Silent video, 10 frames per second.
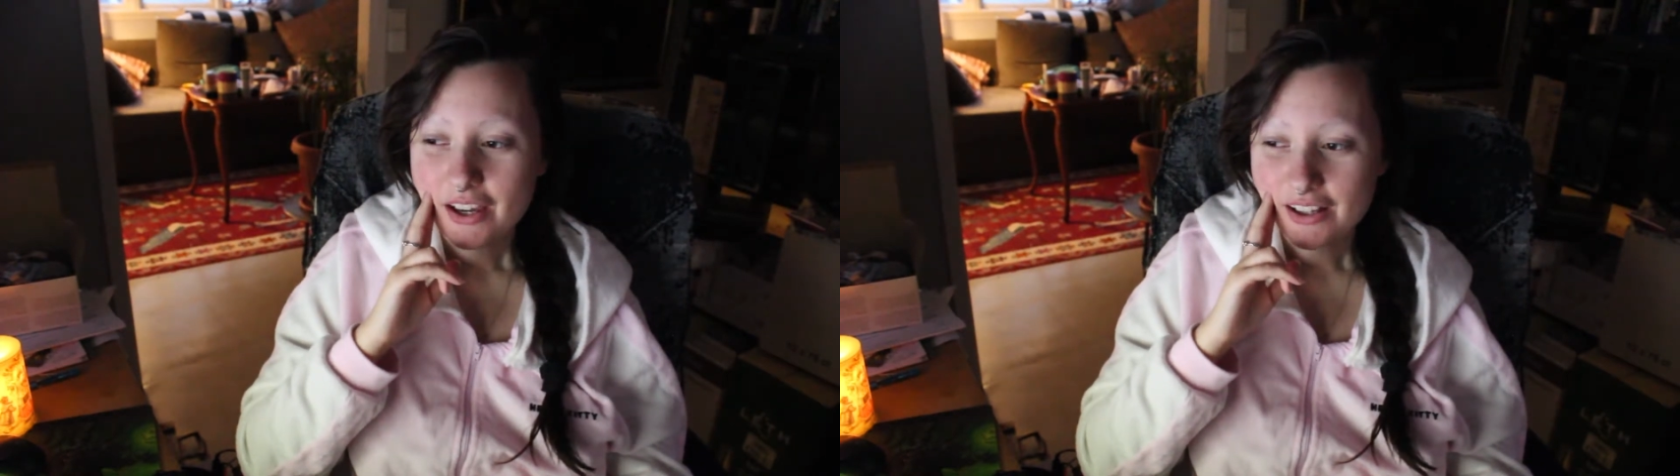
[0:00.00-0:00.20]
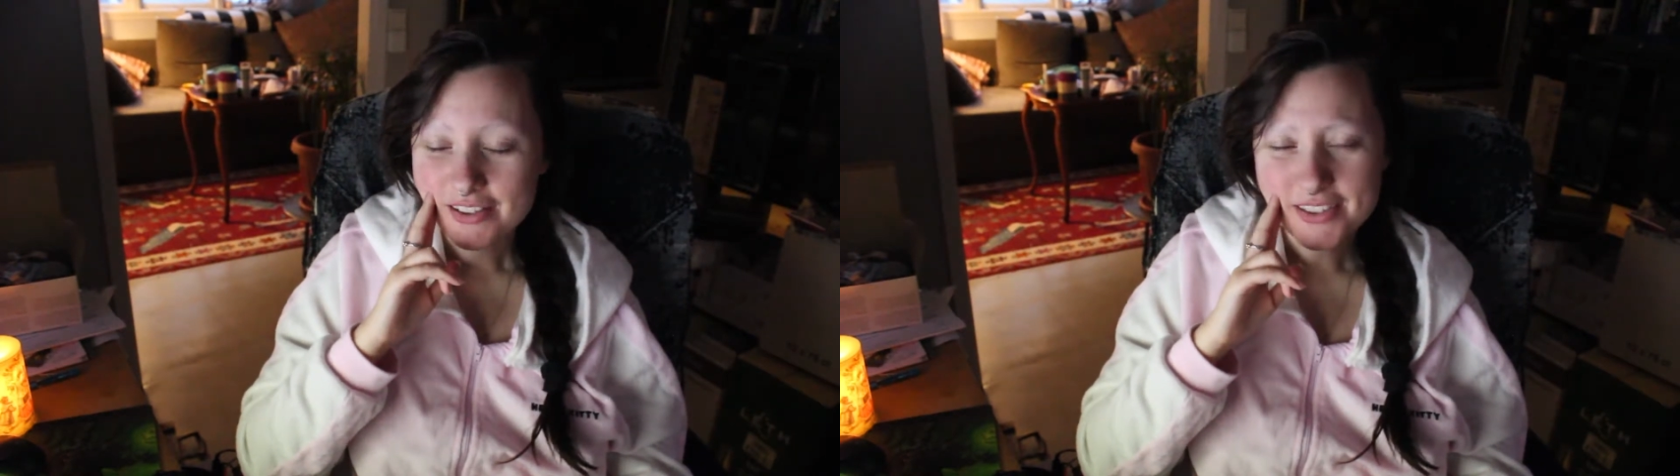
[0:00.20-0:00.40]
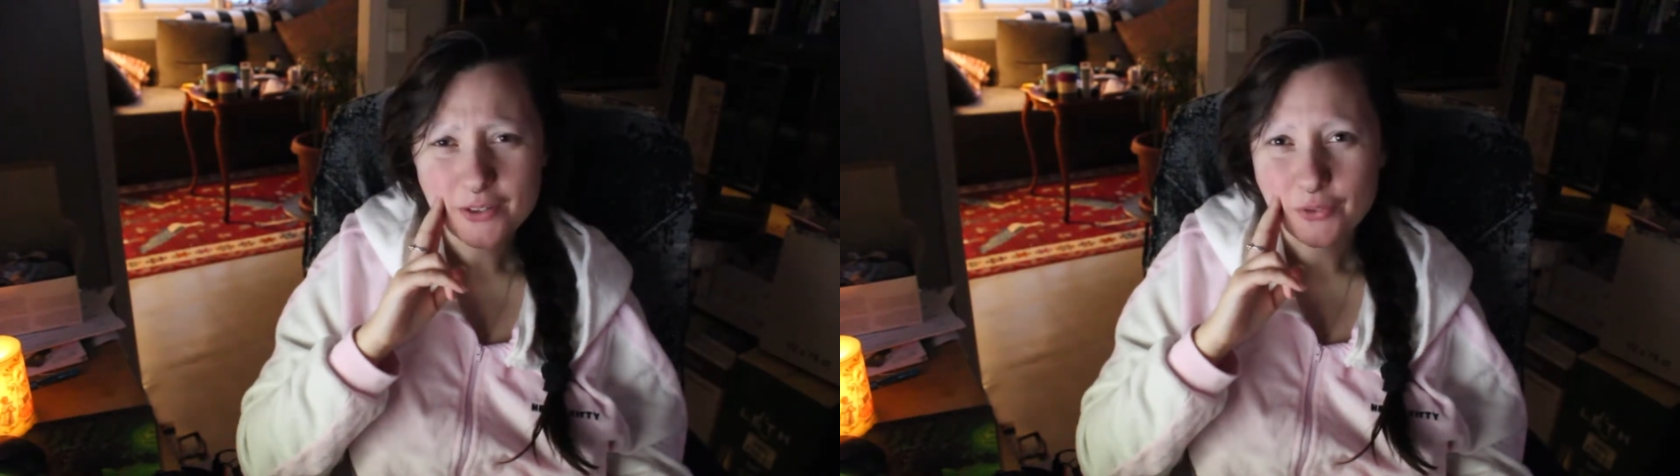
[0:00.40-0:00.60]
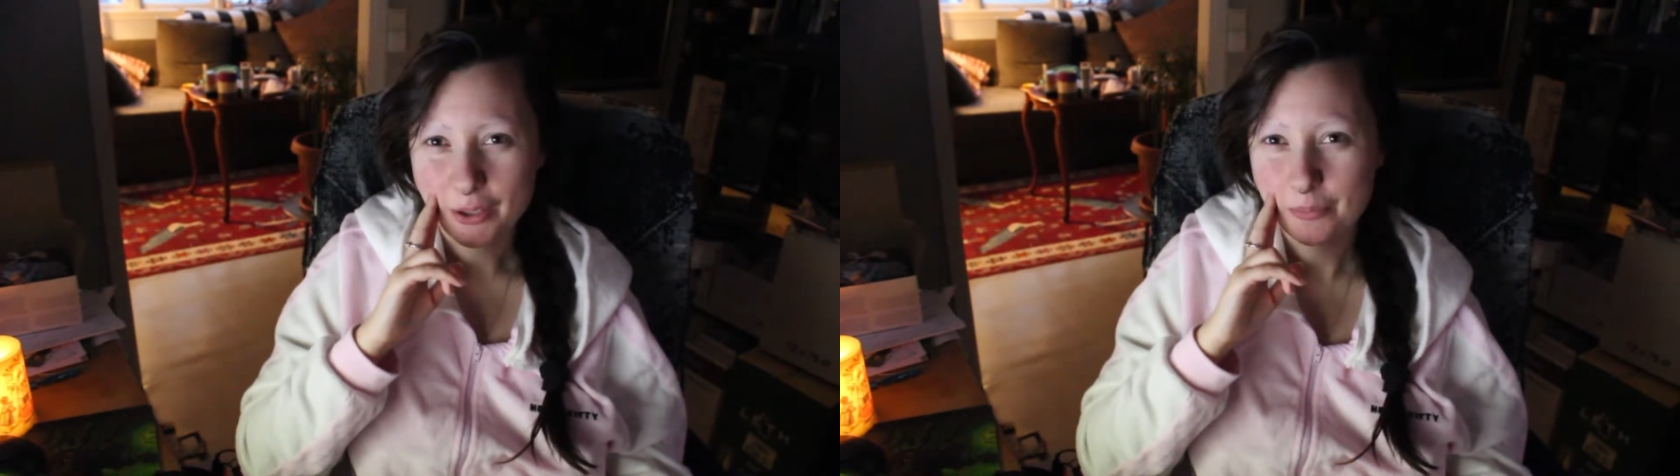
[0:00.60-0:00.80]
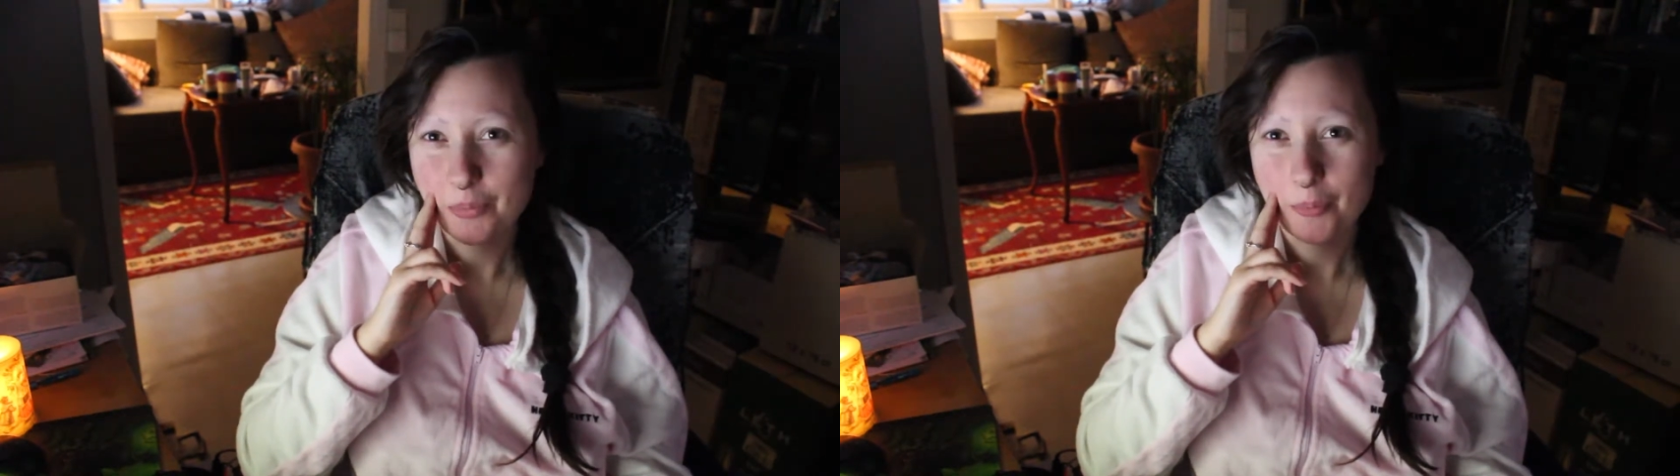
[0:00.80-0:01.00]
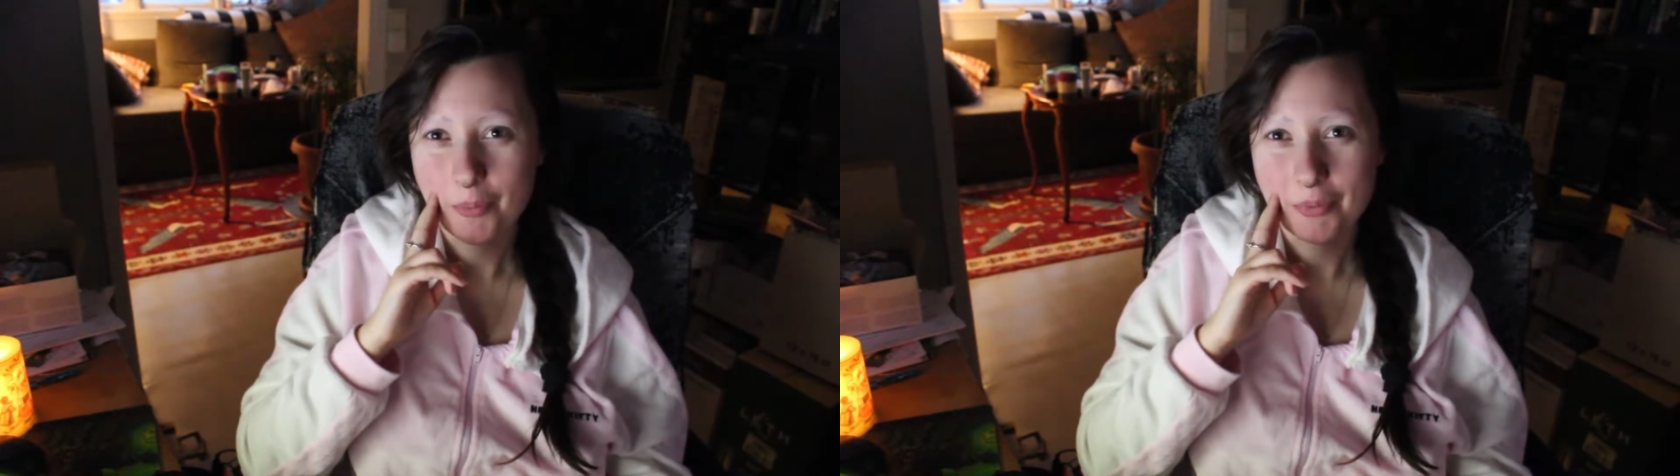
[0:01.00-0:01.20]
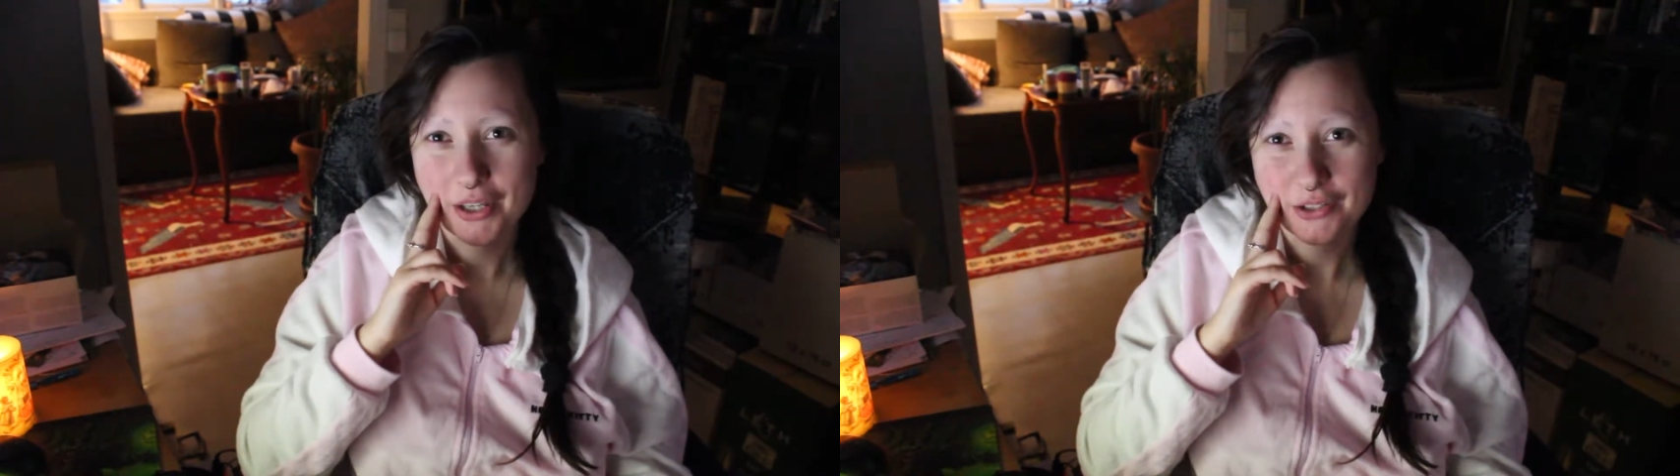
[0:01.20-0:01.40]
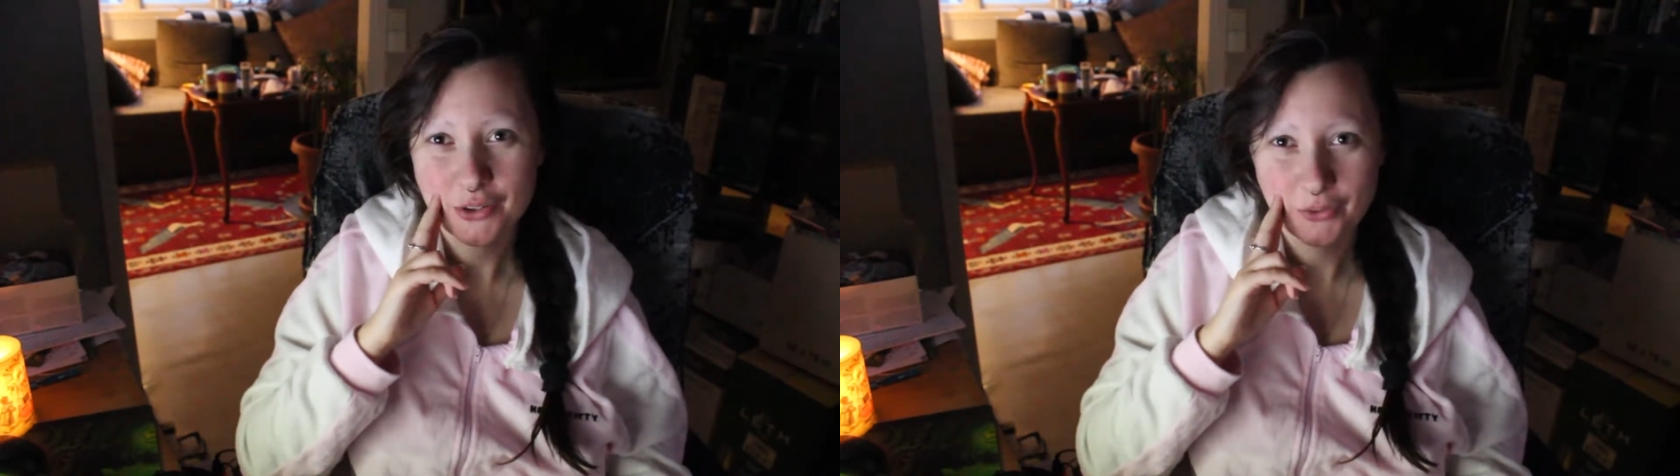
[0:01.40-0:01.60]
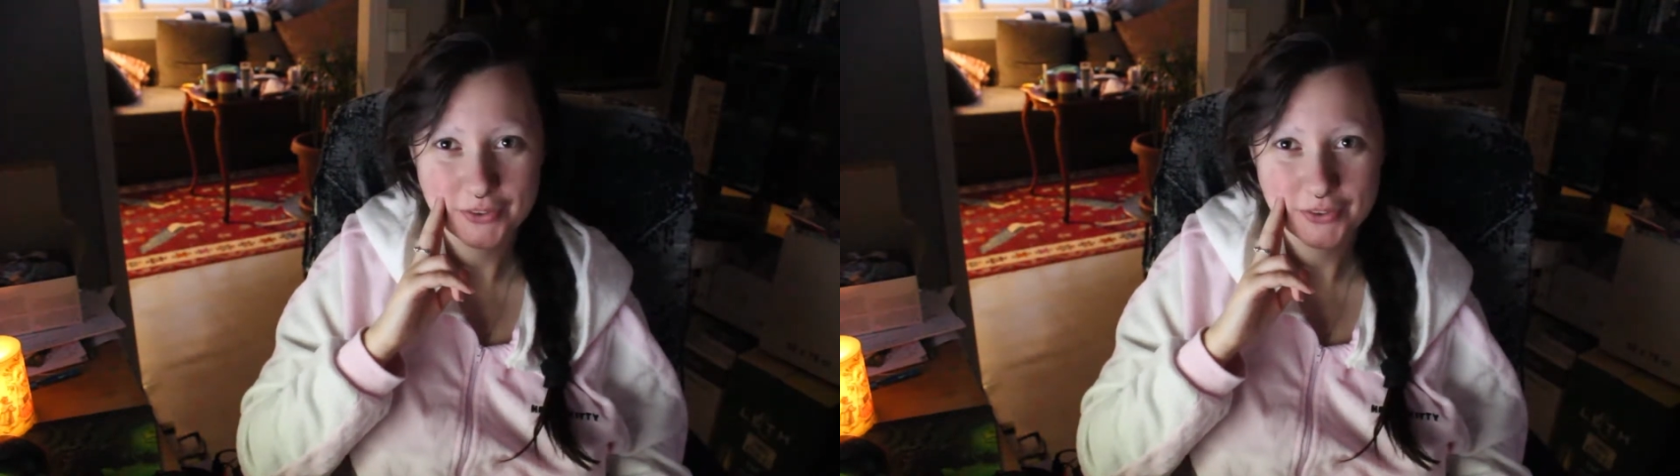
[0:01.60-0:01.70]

I'll see if I can pop a picture on